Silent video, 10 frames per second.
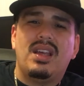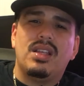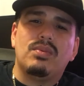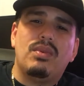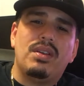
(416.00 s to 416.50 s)

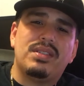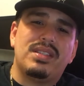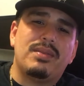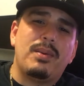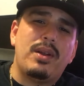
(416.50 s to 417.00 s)
as well as
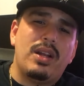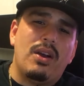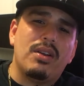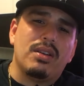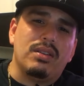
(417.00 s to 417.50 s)
it's pretty
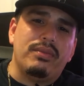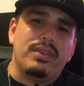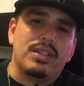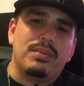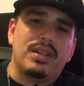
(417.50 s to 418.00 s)
hard on the
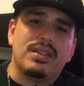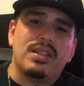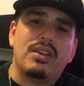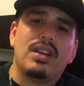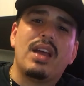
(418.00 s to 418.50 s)
fish because
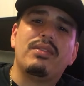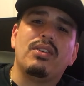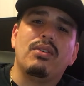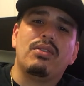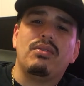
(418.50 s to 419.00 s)
they're going to have to
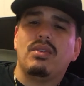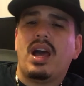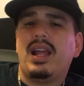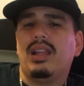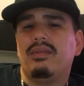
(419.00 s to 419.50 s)
go through
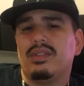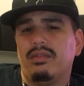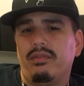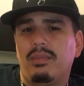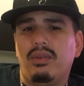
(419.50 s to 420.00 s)
high levels
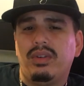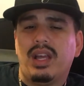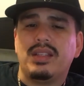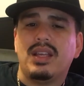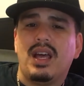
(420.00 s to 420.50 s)
of ammonia
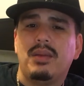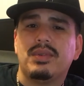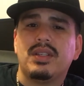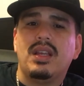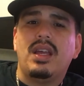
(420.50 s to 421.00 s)
at times